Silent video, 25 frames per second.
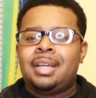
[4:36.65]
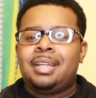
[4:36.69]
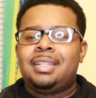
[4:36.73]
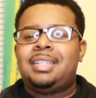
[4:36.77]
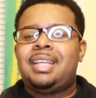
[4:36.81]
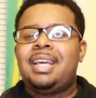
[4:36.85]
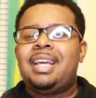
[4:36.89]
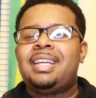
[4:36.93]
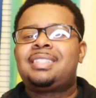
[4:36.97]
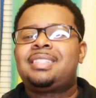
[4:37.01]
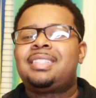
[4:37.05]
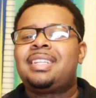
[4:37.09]

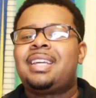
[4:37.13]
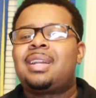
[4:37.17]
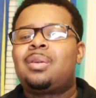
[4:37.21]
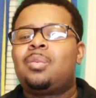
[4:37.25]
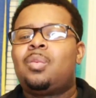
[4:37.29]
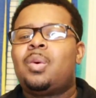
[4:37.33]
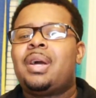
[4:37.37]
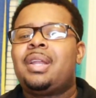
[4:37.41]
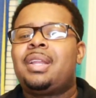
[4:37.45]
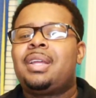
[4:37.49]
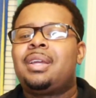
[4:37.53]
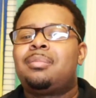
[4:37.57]
Dancing at a
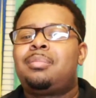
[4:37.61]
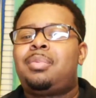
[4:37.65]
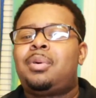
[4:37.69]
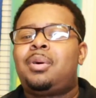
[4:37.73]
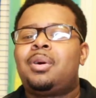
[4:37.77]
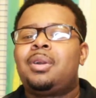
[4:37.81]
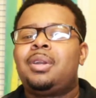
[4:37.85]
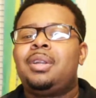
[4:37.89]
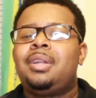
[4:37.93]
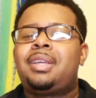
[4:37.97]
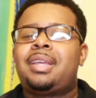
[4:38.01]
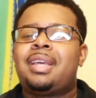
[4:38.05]
wedding and
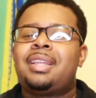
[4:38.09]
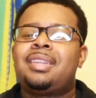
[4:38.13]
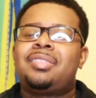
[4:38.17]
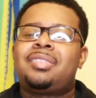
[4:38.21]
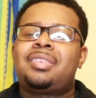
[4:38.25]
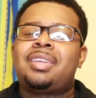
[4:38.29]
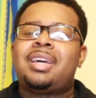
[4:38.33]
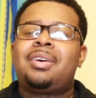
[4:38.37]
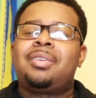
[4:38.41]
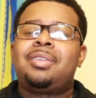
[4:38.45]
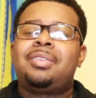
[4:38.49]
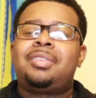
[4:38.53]
party can
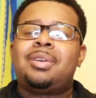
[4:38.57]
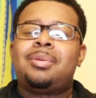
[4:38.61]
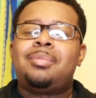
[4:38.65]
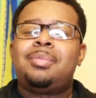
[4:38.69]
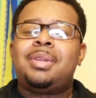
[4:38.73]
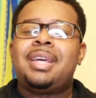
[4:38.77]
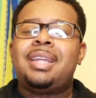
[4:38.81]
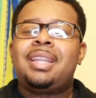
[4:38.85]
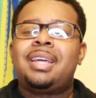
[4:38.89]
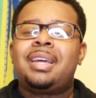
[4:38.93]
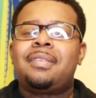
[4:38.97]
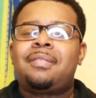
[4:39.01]
sound
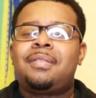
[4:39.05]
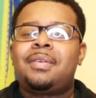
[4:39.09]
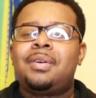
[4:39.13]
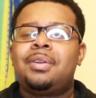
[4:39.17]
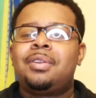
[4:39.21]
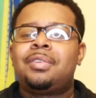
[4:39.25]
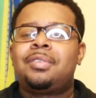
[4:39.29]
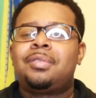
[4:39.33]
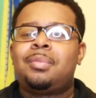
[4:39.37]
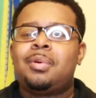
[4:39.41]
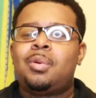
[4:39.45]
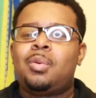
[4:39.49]
intimidating at
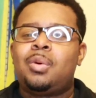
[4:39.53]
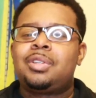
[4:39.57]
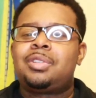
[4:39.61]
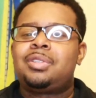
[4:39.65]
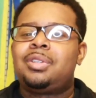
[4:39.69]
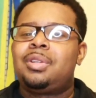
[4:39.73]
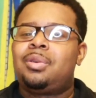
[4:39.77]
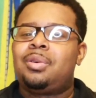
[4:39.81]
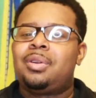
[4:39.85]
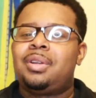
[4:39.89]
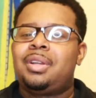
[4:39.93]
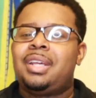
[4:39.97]
first, but once
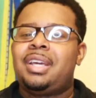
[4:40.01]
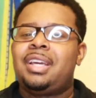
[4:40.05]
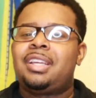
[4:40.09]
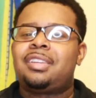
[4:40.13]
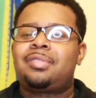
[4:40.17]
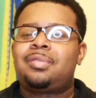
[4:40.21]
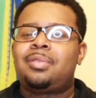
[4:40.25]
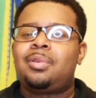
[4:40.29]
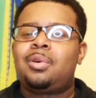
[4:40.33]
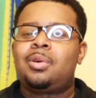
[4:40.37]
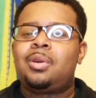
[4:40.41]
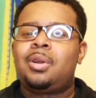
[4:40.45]
you get on the dance
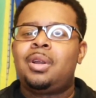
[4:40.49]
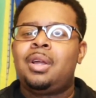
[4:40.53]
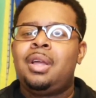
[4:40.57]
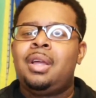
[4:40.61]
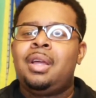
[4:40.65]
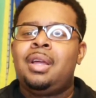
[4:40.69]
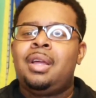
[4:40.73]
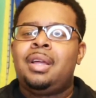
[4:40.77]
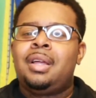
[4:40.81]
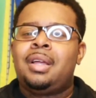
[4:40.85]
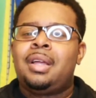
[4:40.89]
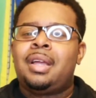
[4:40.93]
floor
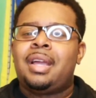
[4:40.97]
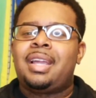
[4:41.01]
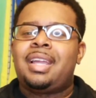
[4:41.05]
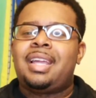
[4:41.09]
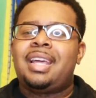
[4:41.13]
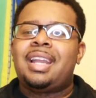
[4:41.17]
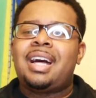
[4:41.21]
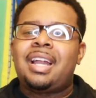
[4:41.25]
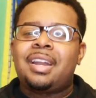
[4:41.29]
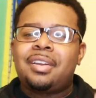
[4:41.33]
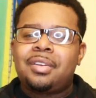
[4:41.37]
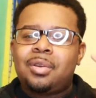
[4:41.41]
and
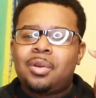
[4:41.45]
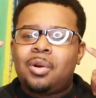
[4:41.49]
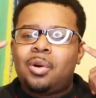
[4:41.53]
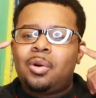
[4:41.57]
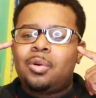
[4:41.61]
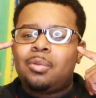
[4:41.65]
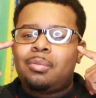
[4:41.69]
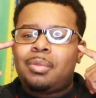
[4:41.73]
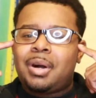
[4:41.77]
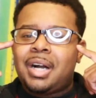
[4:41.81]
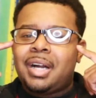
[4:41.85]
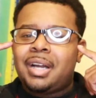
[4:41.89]
get out of your
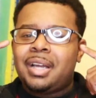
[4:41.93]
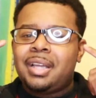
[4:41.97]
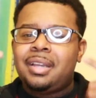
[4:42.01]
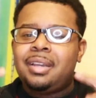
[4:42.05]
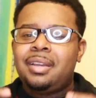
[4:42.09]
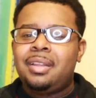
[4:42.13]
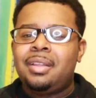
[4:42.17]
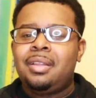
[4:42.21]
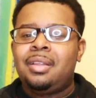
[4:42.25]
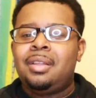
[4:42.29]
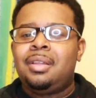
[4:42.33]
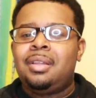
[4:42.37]
own mind